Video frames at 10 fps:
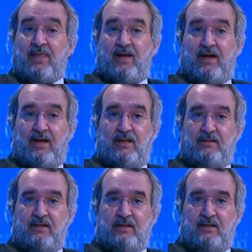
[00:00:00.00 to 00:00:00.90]

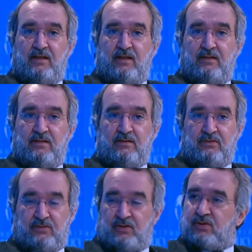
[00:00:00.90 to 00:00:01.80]
the
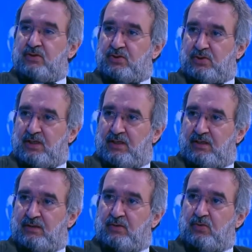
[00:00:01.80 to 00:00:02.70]
Turkish,
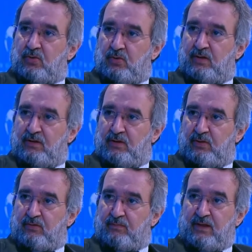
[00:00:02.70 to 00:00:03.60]
you know, role in the
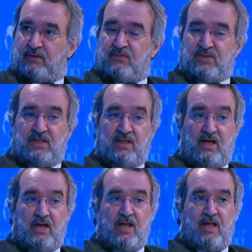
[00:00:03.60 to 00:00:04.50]
north part of Syria.
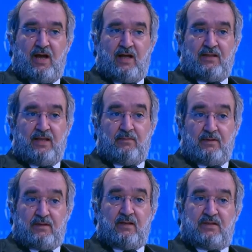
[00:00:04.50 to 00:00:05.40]
And they,
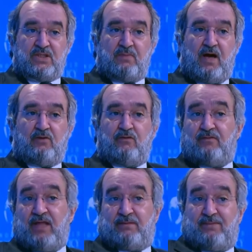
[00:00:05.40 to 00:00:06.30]
despite of
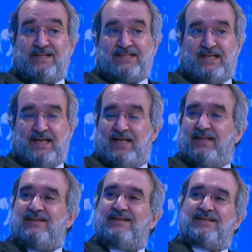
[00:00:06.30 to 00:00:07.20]
that, personally, I
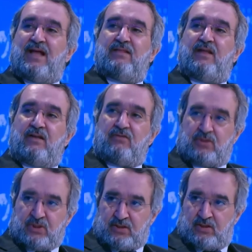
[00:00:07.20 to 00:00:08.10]
understand the
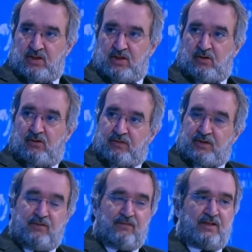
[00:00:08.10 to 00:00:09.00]
interest of the
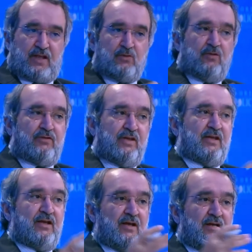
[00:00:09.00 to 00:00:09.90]
different. I don't think
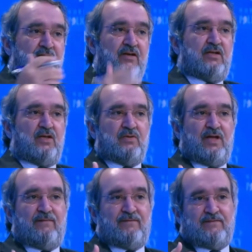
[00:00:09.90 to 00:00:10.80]
Turkey would
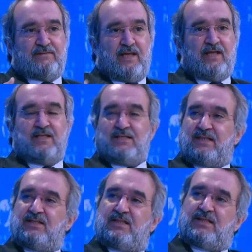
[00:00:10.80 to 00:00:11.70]
have taken
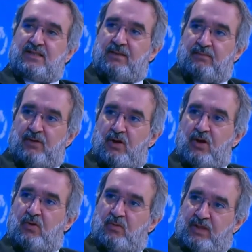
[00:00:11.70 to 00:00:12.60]
such a step
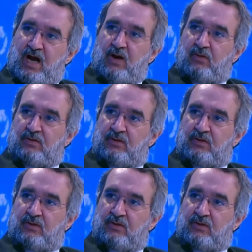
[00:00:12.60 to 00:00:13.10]
without